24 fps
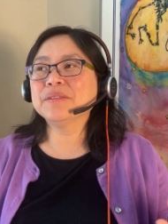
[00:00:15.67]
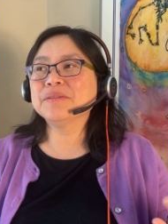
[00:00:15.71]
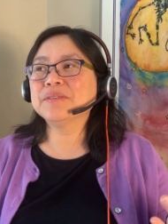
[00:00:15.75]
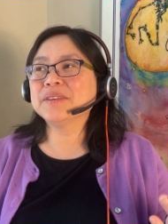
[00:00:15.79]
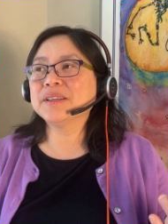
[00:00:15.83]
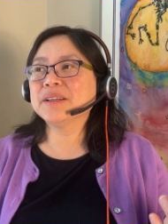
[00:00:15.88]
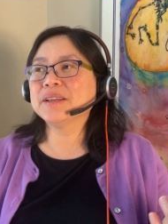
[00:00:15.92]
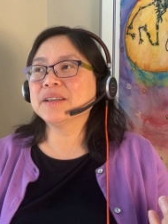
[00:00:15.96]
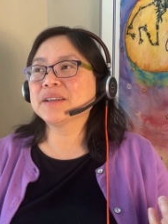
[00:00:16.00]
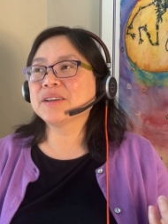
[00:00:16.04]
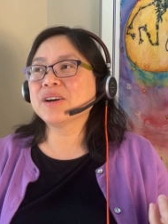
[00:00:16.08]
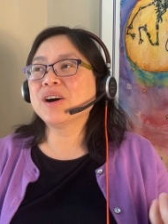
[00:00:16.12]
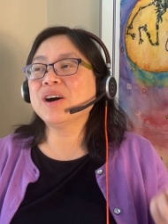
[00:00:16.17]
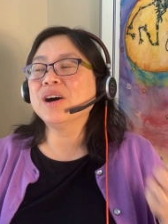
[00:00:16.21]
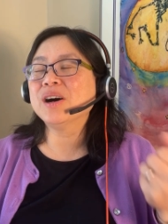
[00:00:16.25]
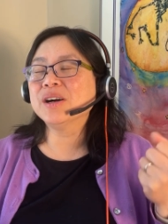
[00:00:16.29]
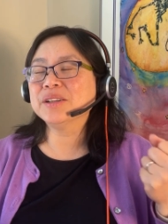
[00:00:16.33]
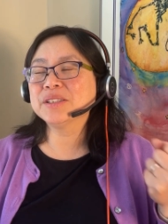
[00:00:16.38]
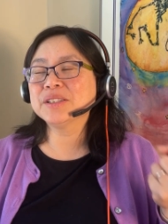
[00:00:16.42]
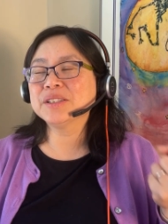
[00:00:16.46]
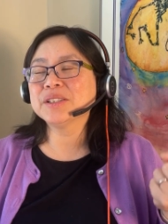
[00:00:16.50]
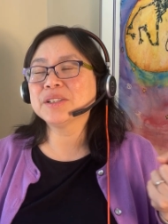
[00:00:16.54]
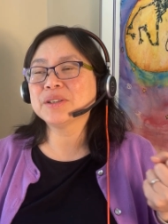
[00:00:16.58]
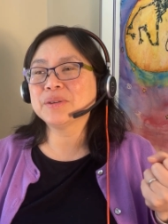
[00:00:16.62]
of the
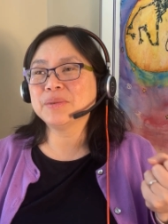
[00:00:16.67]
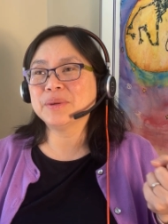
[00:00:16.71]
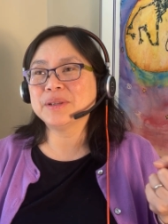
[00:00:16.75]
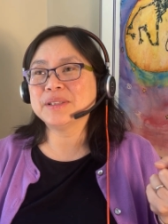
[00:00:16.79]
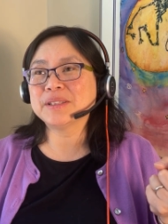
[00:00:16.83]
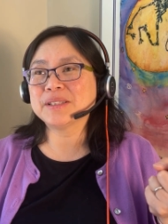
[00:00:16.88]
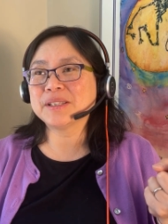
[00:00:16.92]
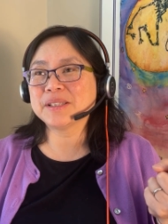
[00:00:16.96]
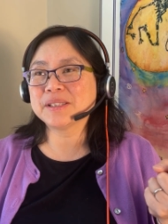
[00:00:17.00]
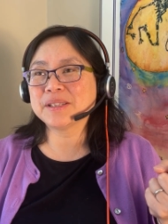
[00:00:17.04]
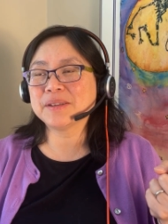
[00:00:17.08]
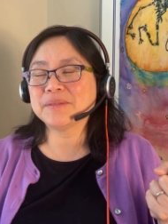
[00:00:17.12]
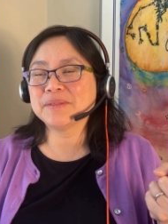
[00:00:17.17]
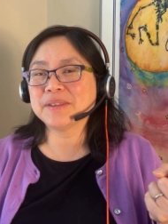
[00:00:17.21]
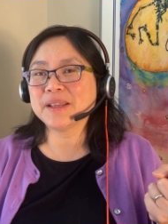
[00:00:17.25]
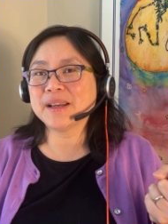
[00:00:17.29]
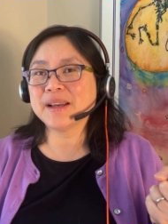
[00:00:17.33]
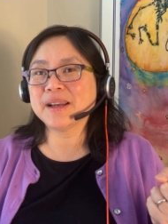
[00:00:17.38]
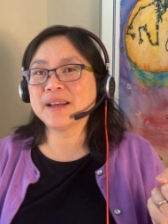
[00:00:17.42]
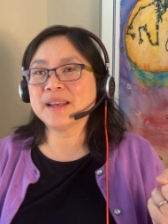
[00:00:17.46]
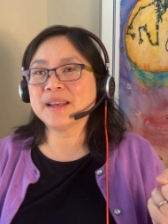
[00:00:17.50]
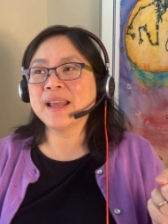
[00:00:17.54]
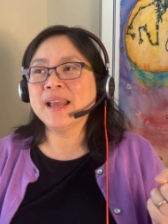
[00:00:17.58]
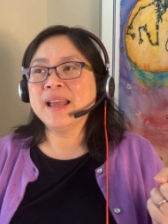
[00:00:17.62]
consequences of
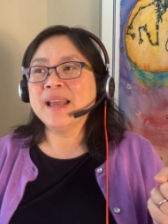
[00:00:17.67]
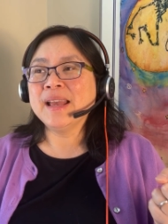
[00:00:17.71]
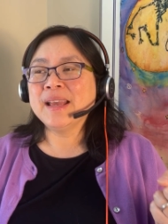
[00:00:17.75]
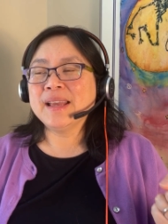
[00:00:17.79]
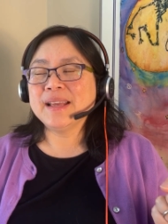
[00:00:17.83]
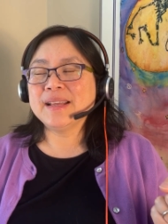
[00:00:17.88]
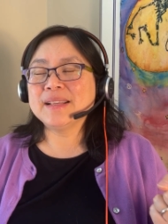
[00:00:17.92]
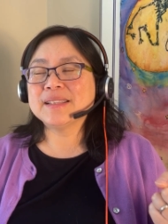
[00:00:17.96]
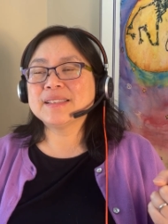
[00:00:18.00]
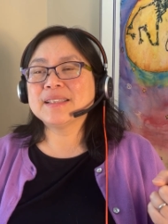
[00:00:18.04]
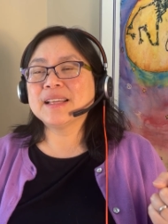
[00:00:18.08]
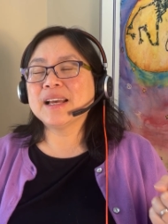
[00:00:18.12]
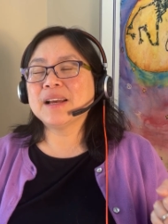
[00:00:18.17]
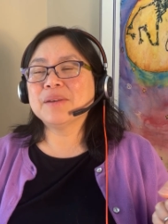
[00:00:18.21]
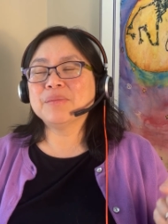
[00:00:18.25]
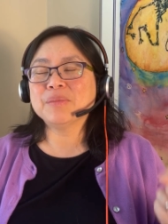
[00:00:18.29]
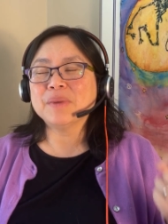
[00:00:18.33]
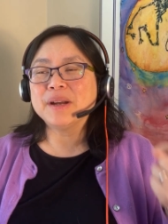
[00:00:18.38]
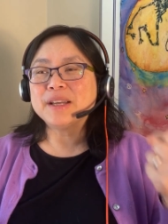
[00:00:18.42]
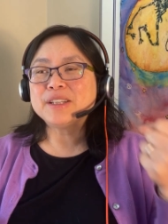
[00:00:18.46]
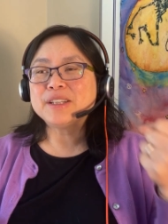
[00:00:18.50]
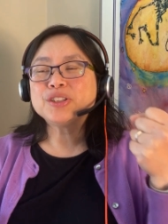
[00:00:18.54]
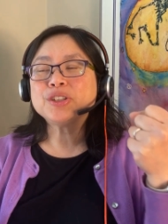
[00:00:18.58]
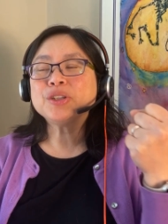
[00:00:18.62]
that is that
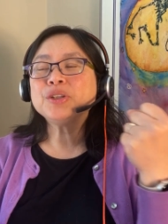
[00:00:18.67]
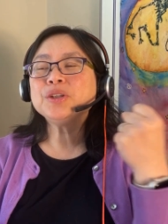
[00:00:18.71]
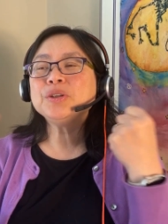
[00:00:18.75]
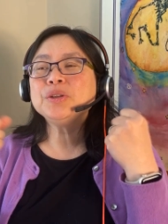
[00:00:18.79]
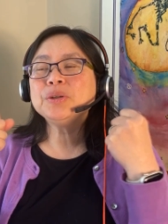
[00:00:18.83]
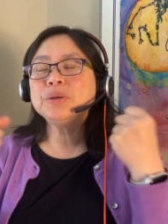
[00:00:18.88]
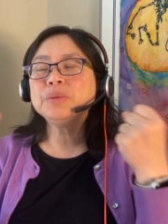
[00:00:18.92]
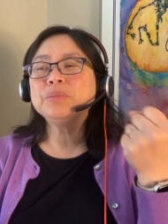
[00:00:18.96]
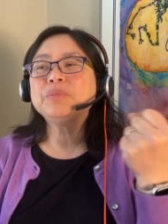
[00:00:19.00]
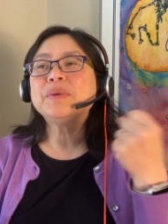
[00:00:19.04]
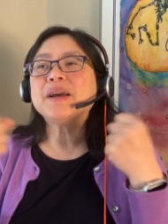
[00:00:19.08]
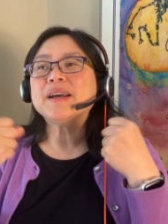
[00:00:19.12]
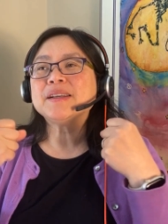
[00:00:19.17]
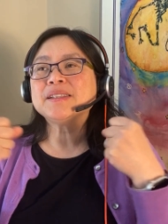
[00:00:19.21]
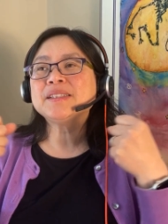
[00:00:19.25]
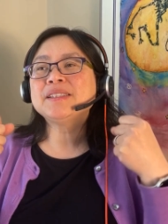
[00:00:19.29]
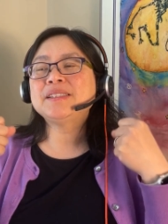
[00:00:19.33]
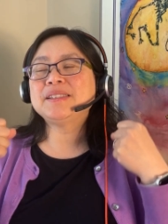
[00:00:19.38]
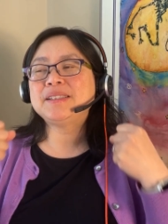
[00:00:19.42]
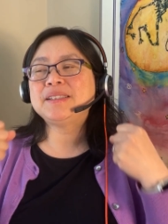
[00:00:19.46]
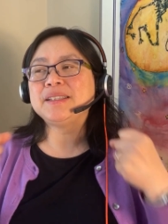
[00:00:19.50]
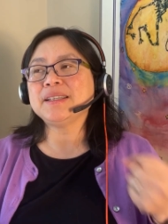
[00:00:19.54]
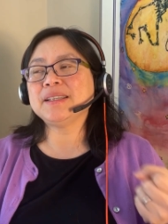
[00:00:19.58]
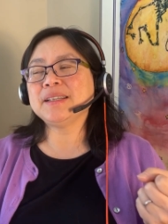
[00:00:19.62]
my two
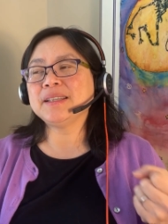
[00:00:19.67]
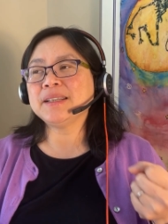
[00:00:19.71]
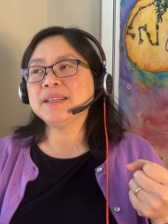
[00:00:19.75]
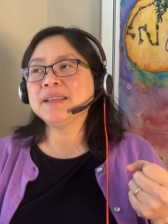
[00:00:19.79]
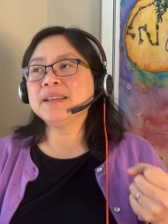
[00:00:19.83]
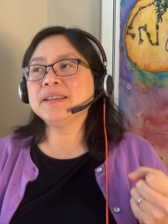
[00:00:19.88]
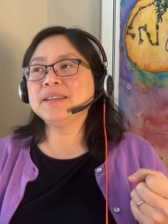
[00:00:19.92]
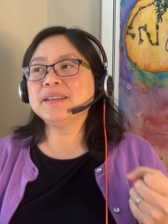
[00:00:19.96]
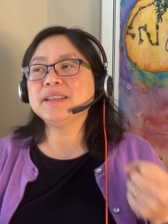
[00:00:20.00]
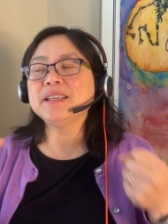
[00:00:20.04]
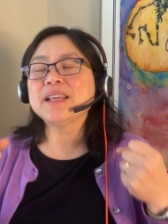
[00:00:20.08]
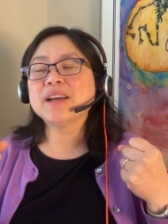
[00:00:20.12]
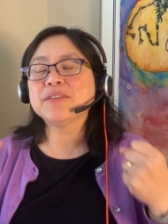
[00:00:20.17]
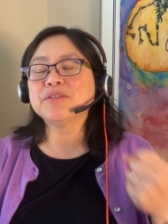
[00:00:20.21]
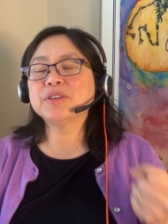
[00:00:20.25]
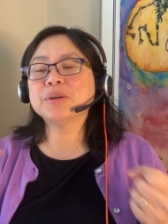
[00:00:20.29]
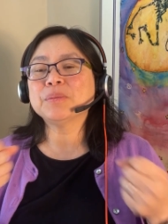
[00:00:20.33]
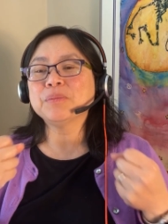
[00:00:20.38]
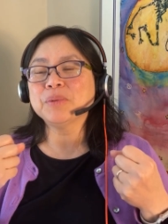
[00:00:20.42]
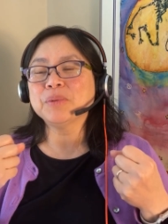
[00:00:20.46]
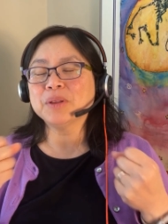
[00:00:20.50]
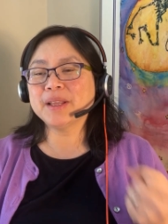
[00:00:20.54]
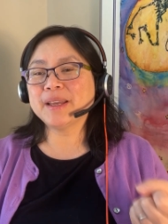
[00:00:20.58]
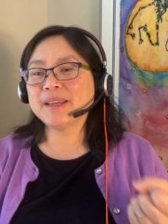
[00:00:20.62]
best D never
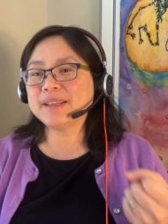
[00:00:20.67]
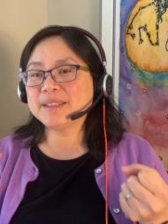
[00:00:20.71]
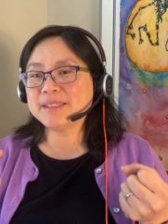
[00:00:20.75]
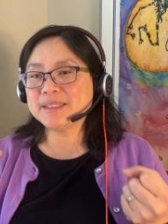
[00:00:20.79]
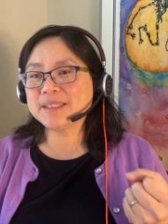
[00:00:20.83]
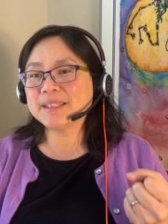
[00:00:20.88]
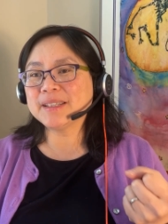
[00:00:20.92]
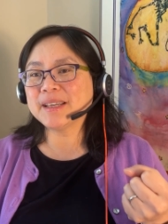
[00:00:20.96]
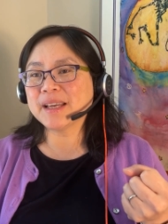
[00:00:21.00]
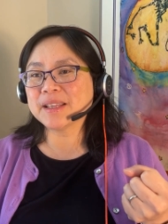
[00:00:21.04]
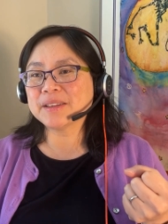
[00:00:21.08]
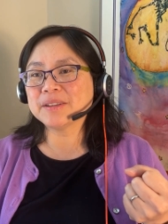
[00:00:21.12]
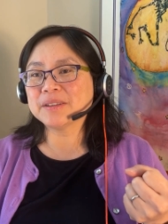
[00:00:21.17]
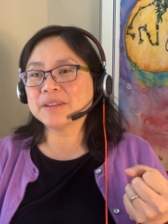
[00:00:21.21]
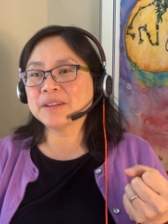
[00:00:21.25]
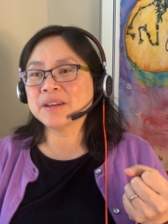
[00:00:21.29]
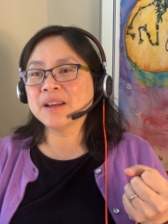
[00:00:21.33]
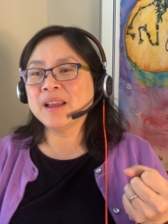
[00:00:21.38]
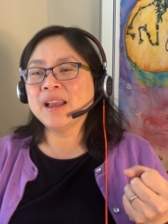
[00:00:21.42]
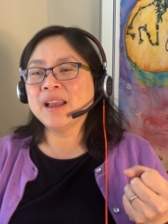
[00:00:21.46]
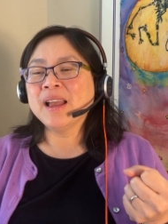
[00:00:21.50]
played together.